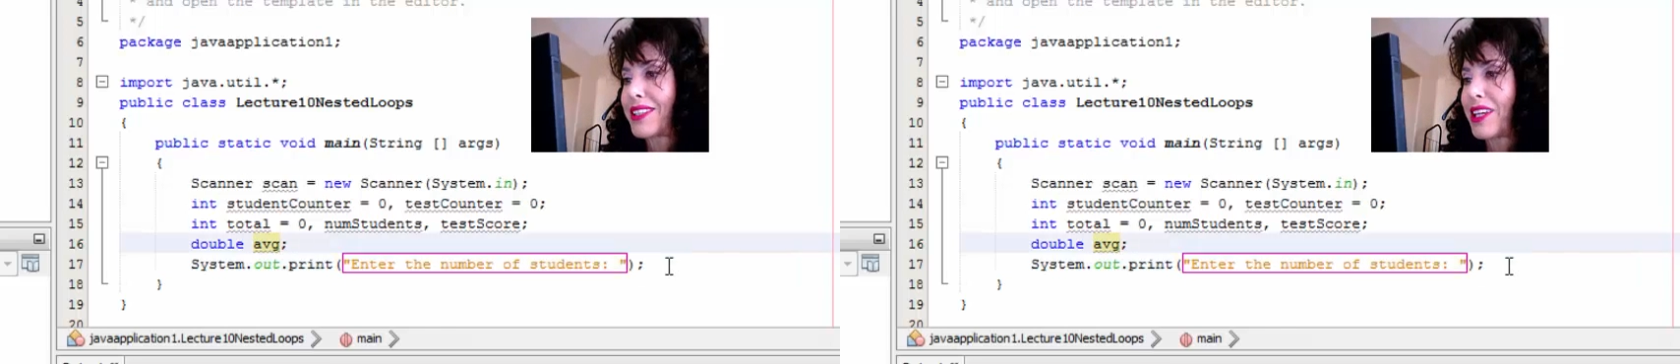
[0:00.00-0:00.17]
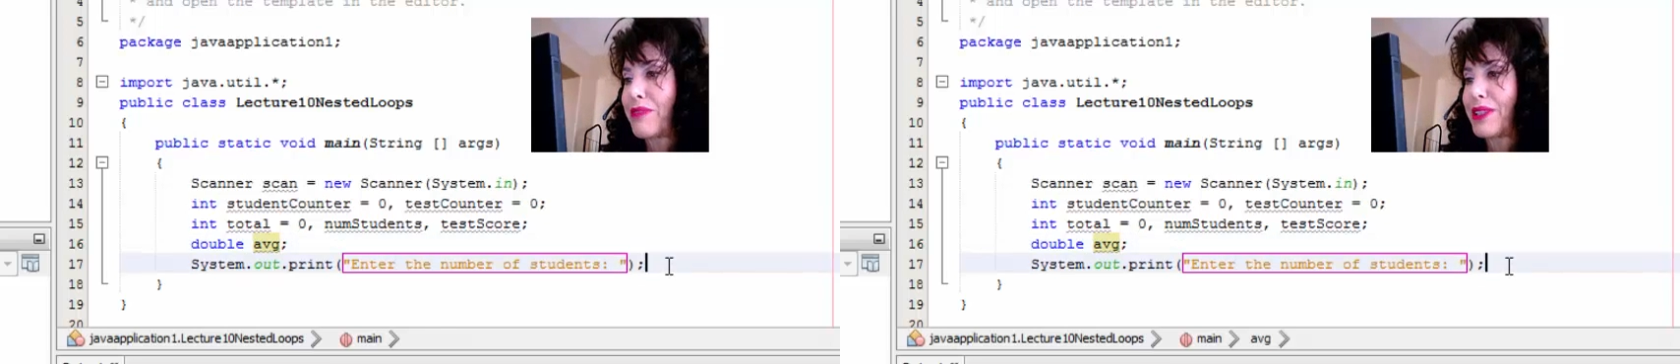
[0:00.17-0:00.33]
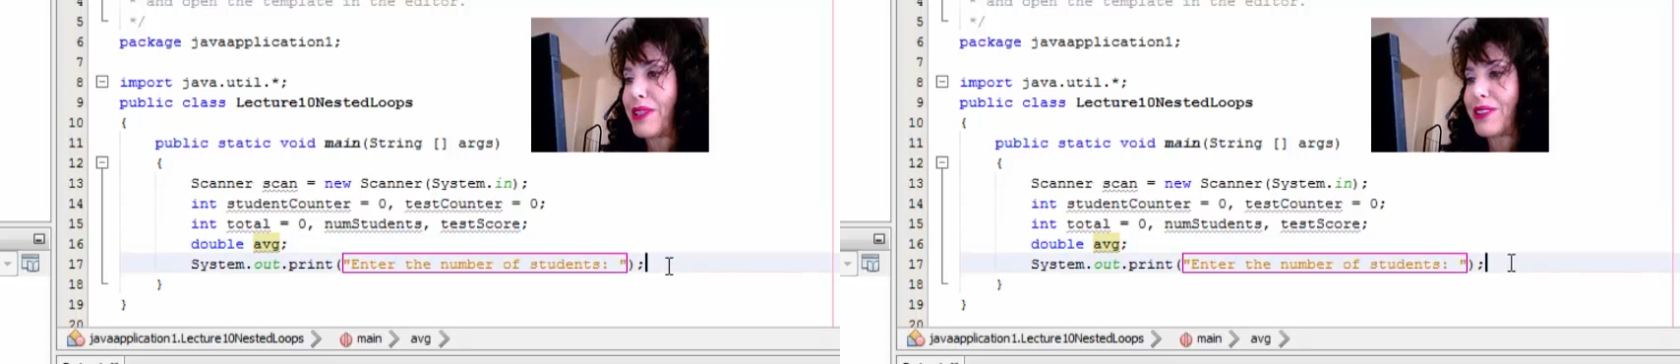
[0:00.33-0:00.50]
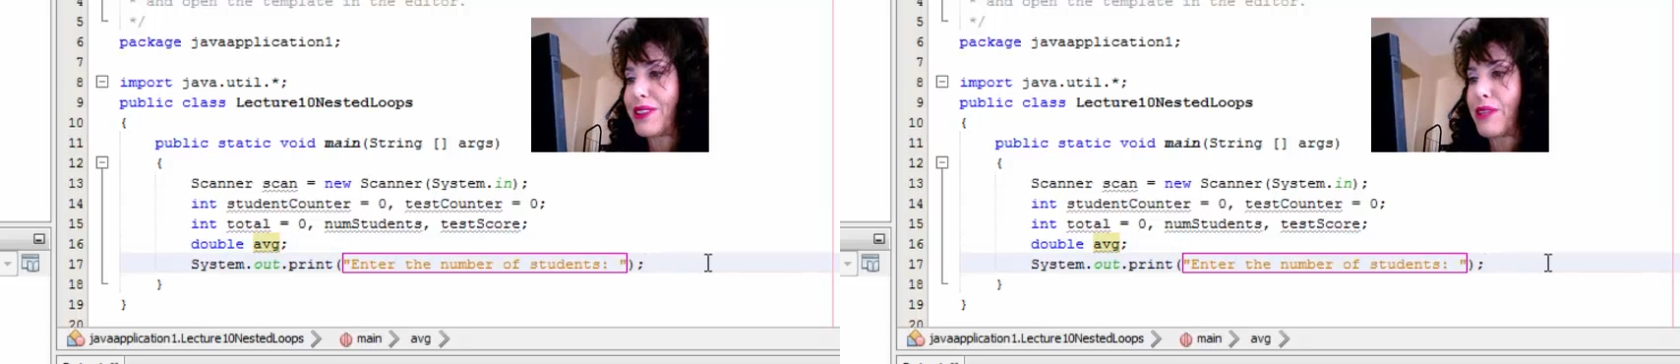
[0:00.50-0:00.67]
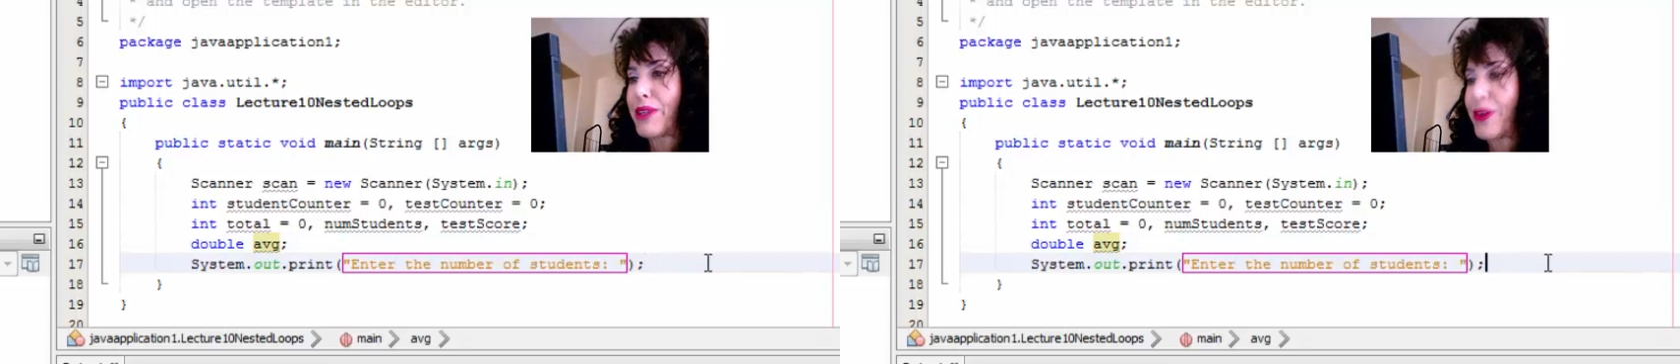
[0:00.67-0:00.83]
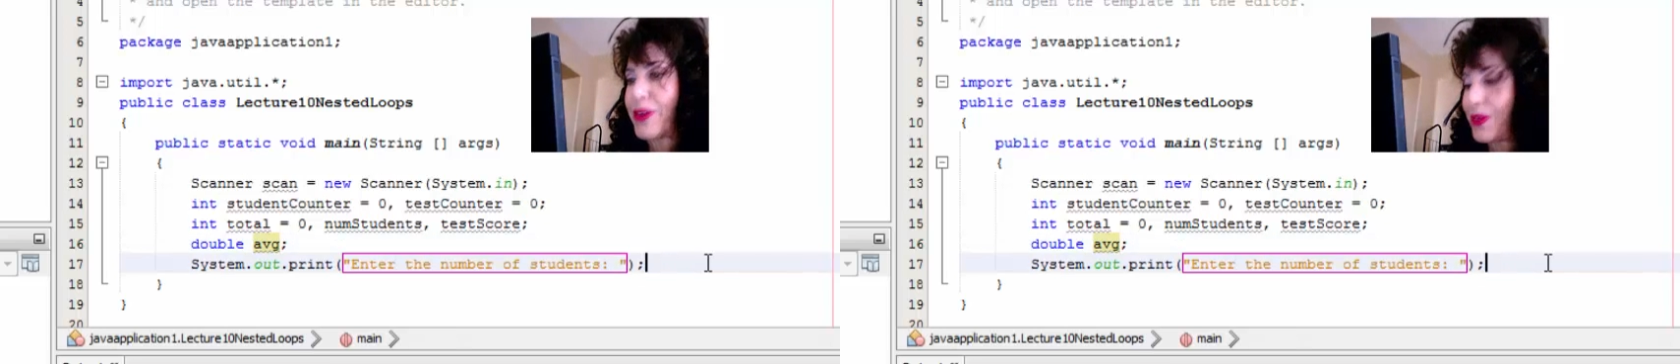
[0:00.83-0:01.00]
It gave me a
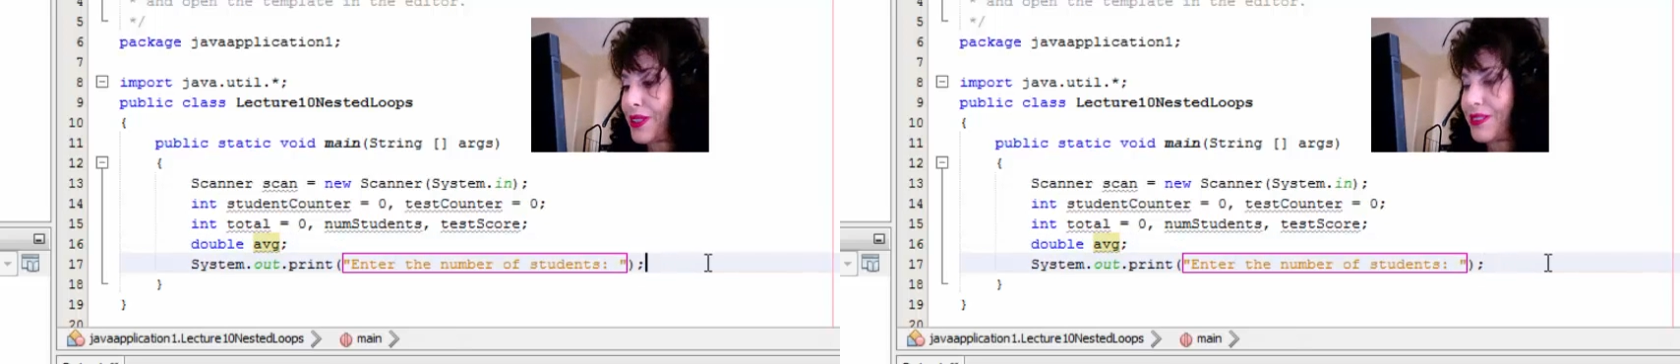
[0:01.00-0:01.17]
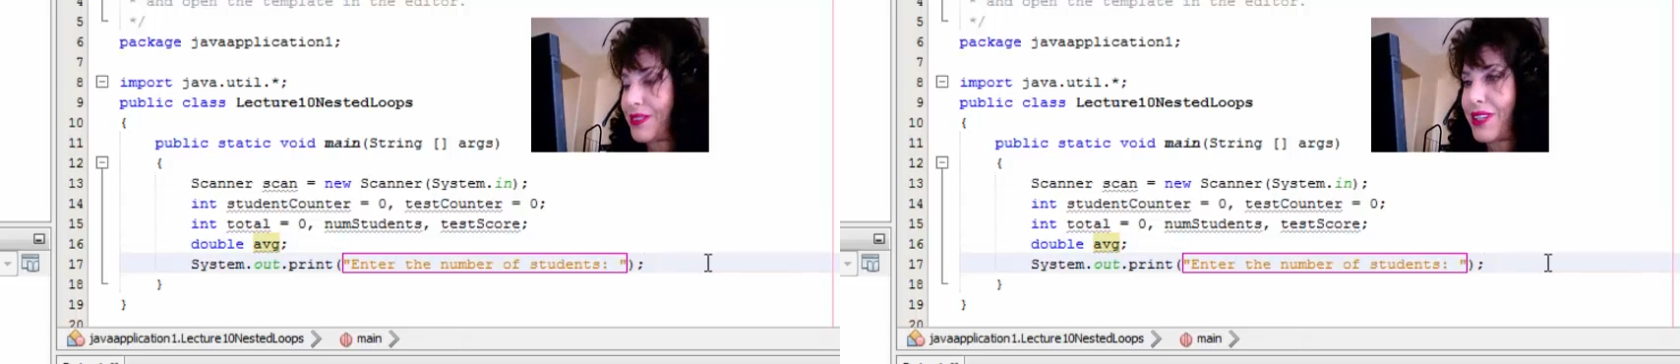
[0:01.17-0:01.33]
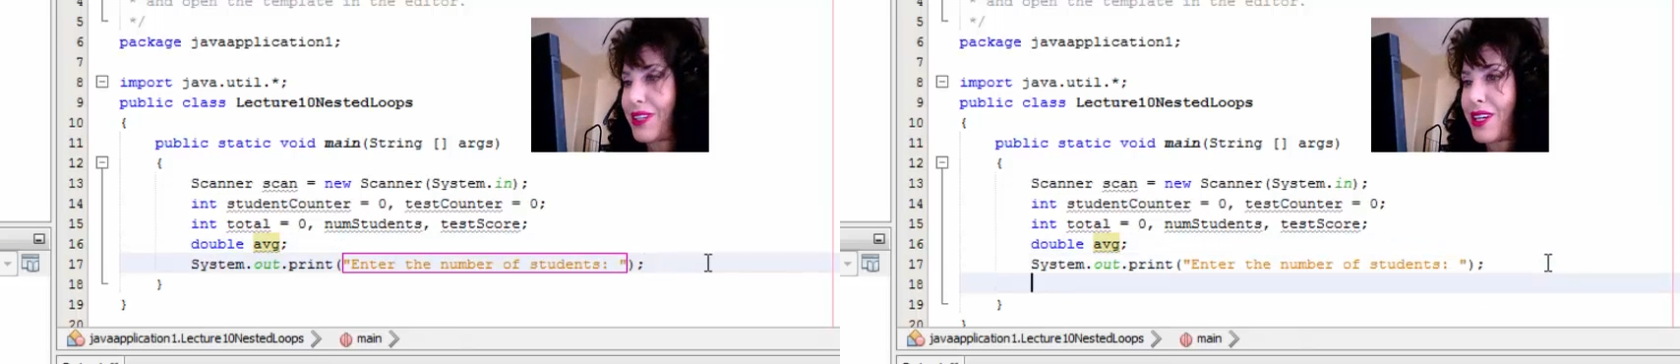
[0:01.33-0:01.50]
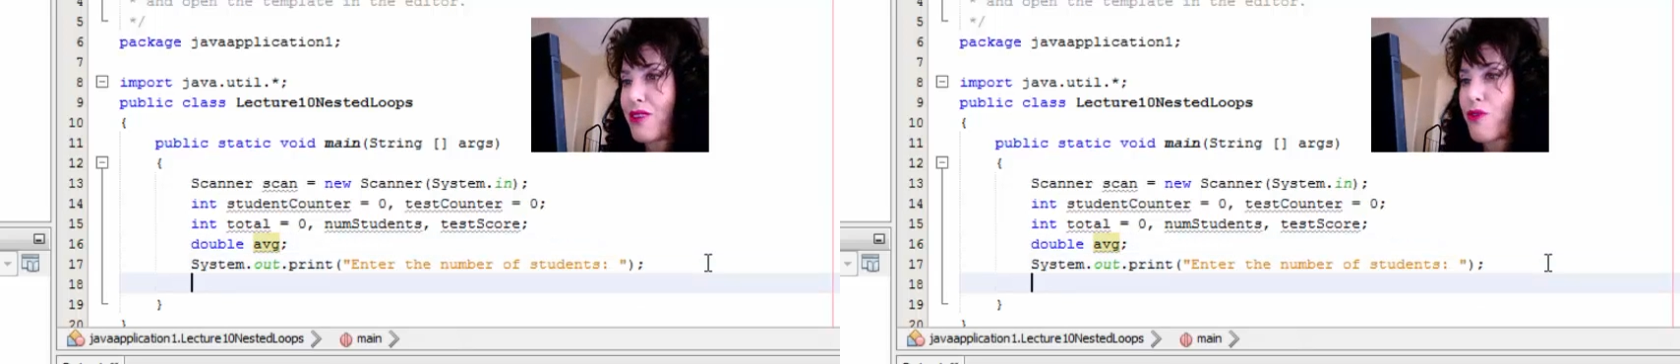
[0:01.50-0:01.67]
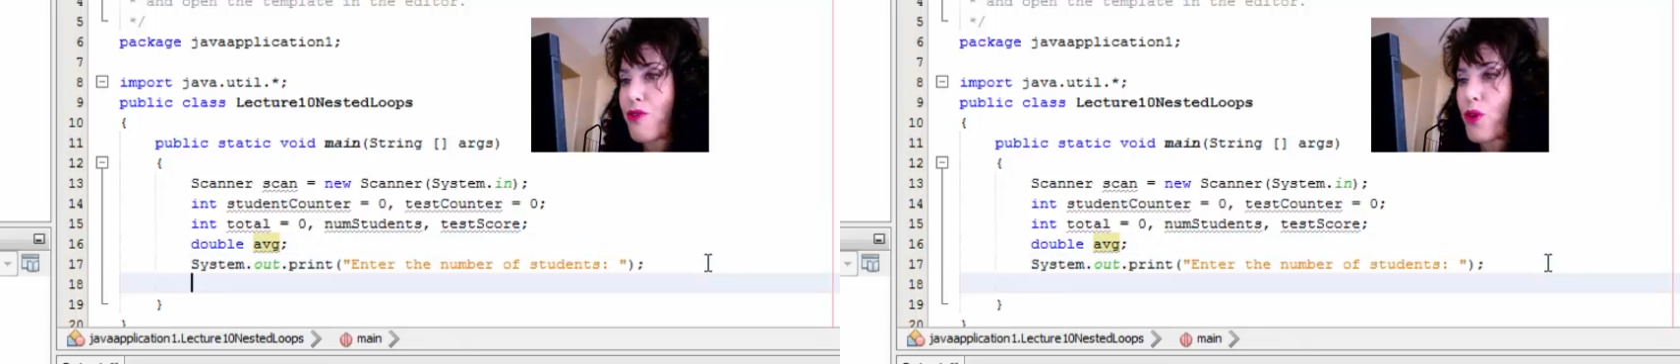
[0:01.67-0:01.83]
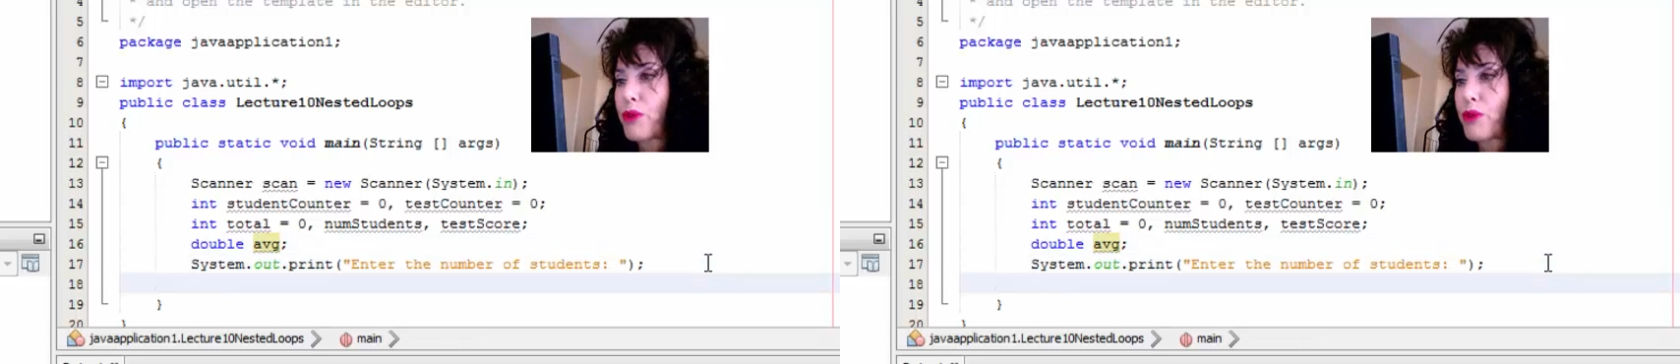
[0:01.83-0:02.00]
semicolon
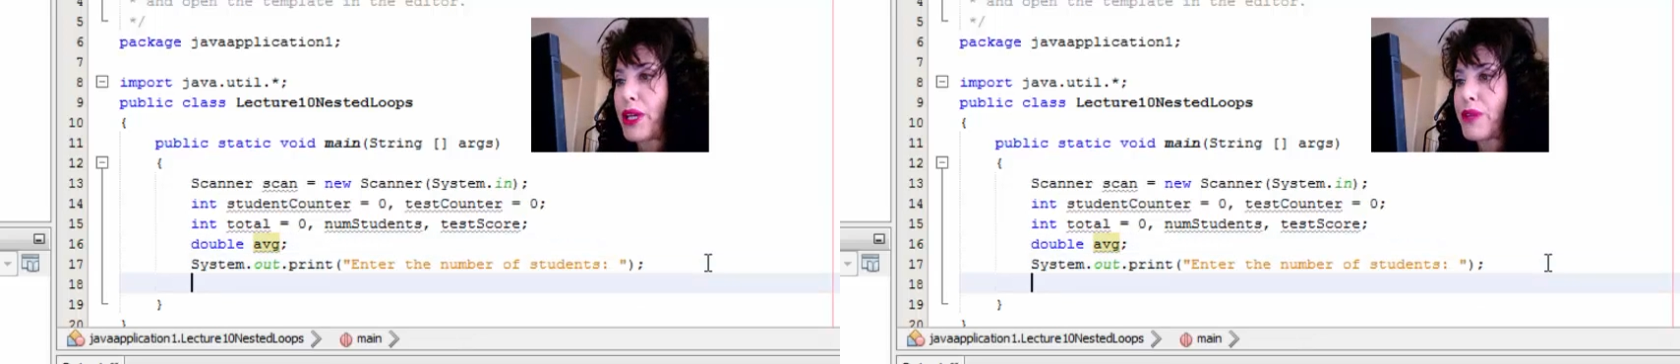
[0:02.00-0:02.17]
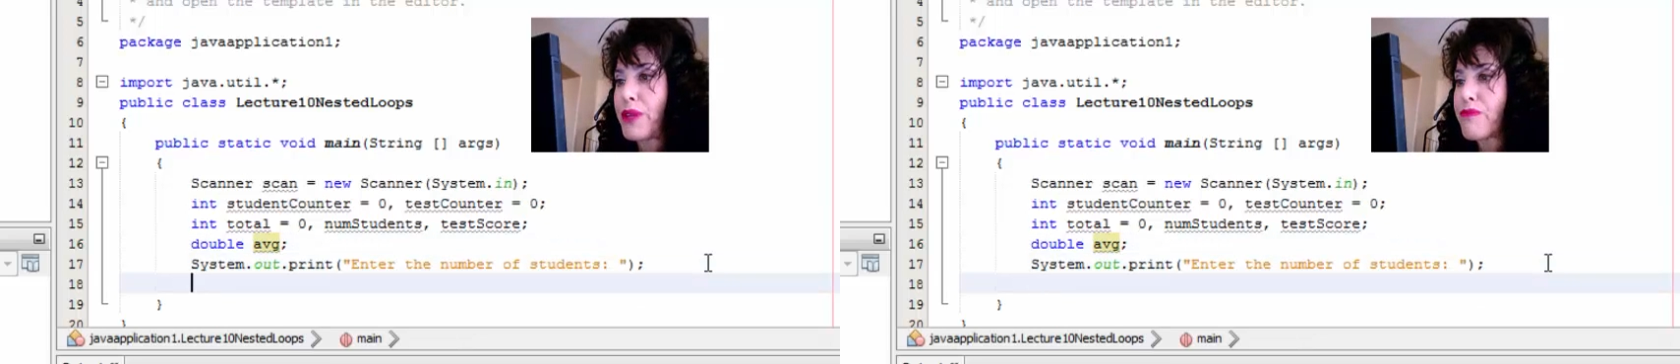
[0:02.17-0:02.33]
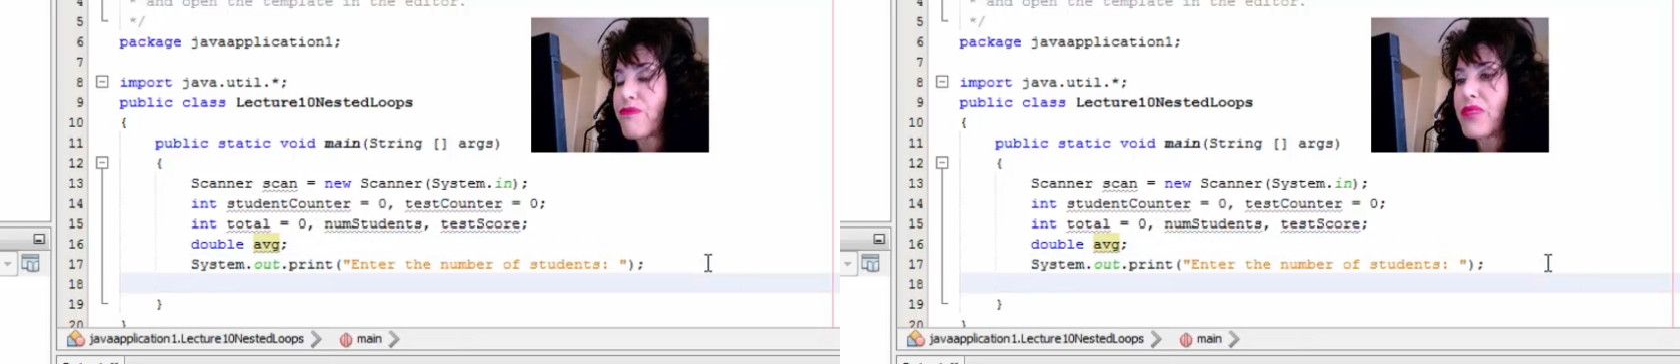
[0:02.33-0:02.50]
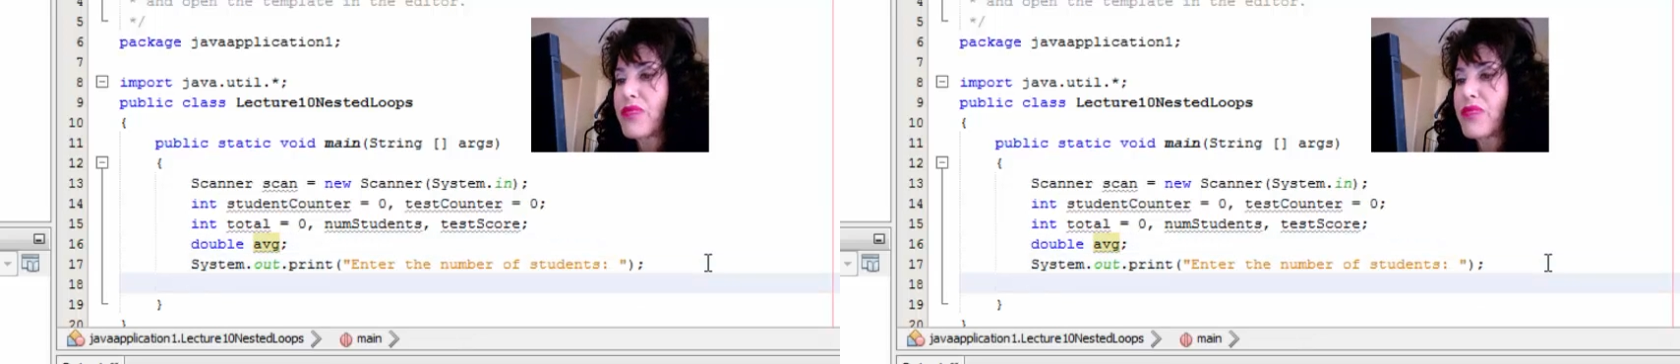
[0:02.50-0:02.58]
for me.